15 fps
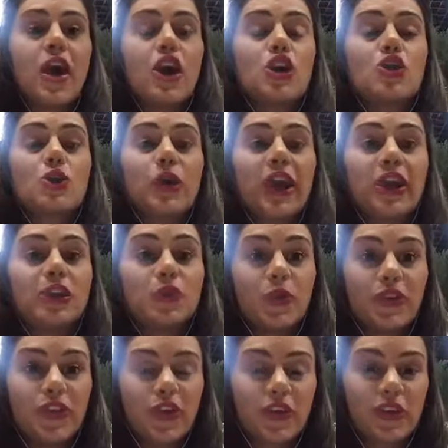great
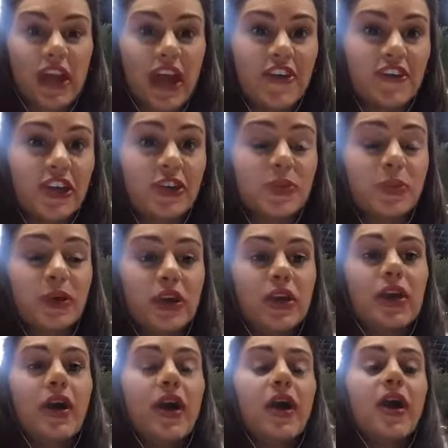with your life and
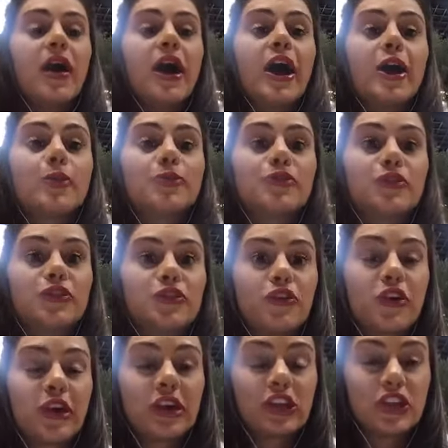be helpful
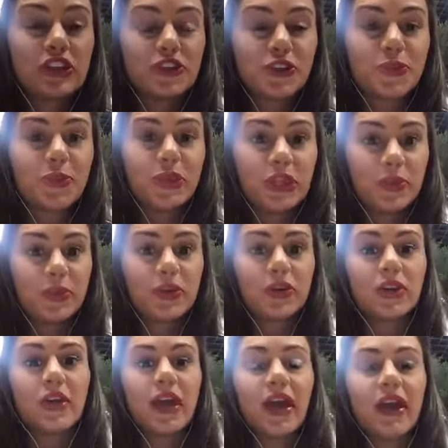for a lot of
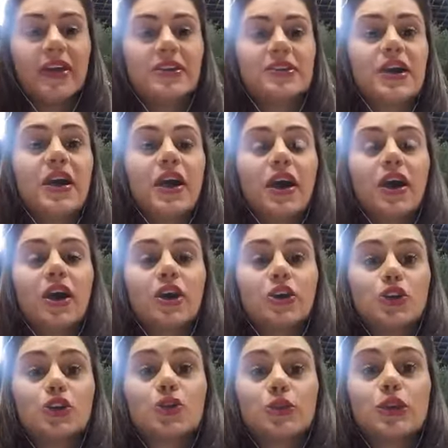people, and
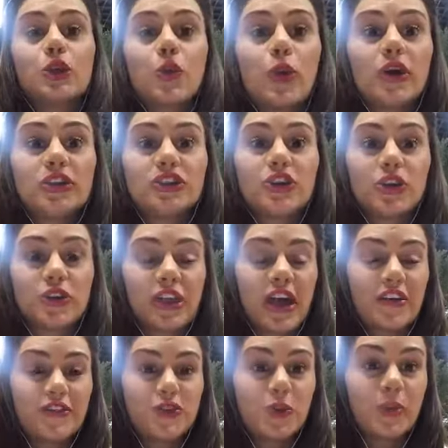you really want your
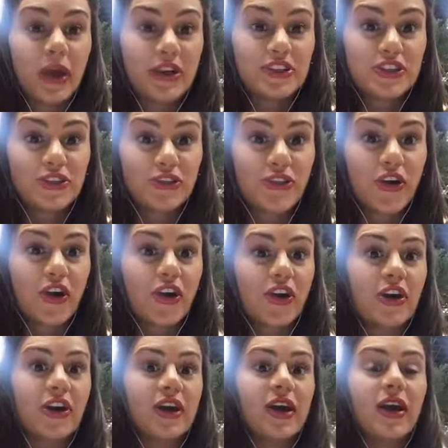life to matter
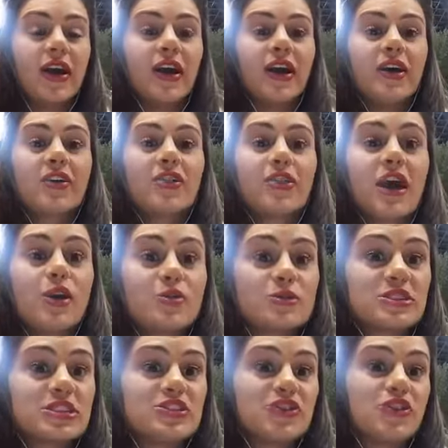for
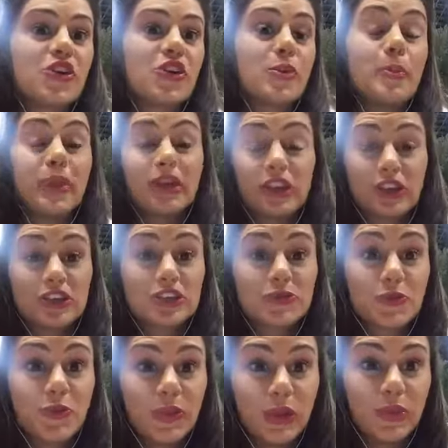thousands, for millions
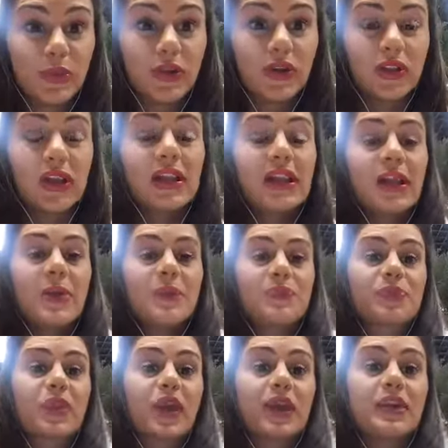of people.
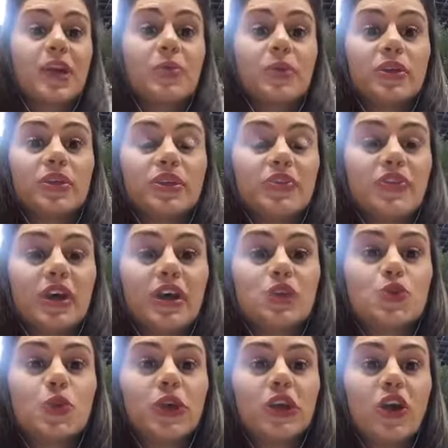And I believe that
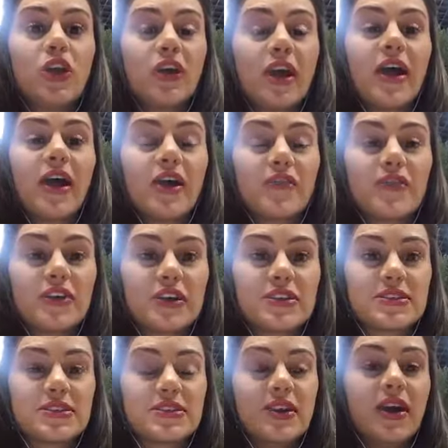we all have these